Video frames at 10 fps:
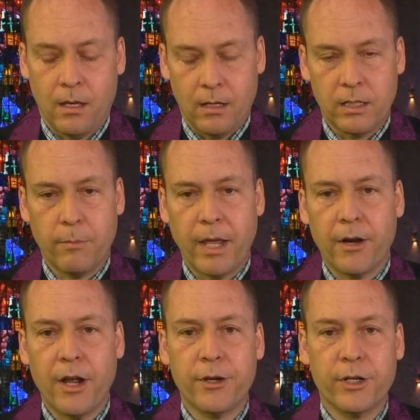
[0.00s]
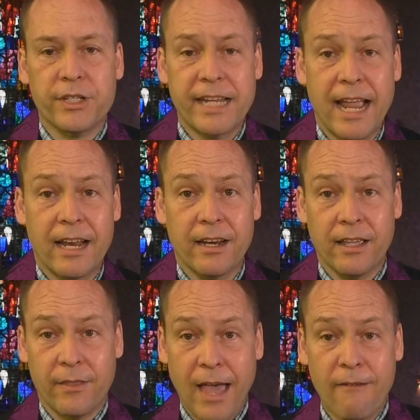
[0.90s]
To better understand
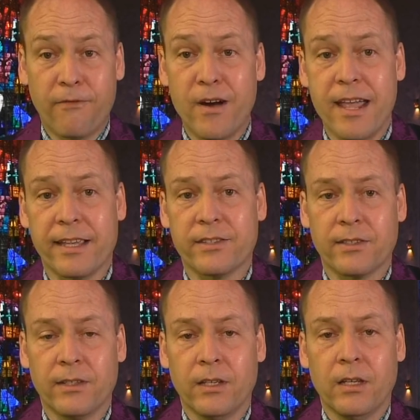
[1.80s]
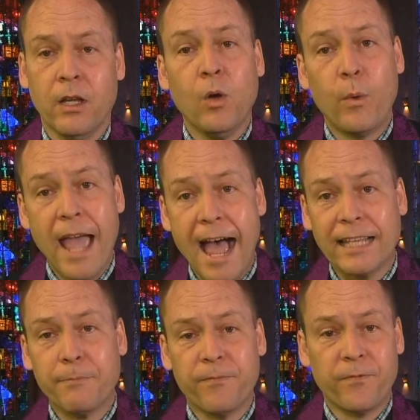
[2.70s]
that phrase, we have
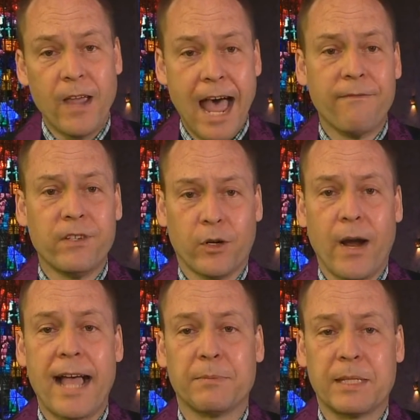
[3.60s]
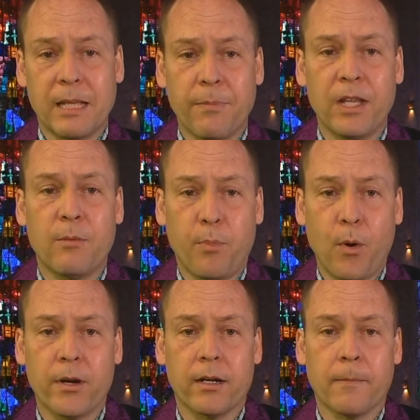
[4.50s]
to grasp something
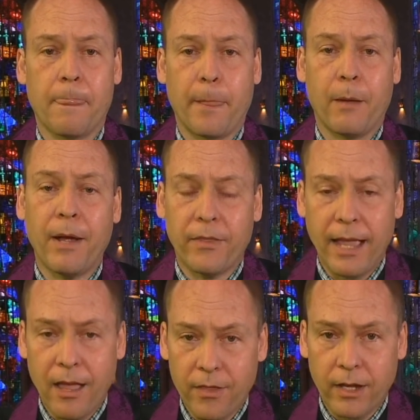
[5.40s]
important about how the